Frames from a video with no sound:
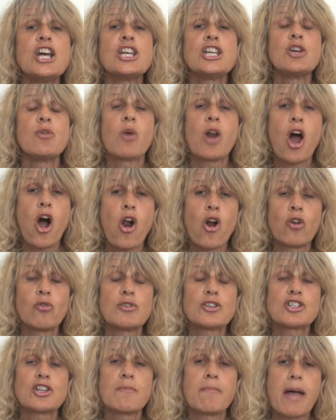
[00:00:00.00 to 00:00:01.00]
you will
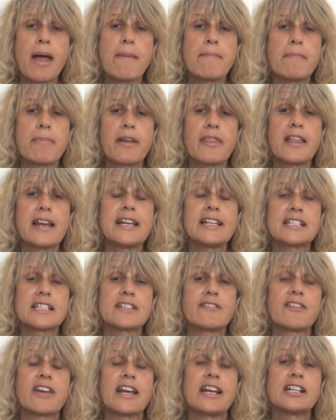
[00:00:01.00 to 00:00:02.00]
always remember the list
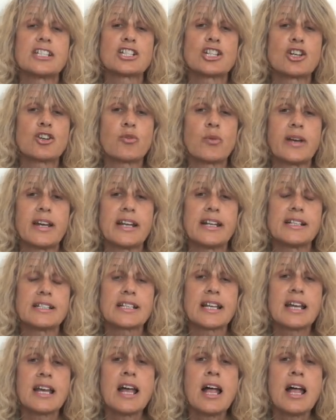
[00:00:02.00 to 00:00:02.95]
of kings and queens,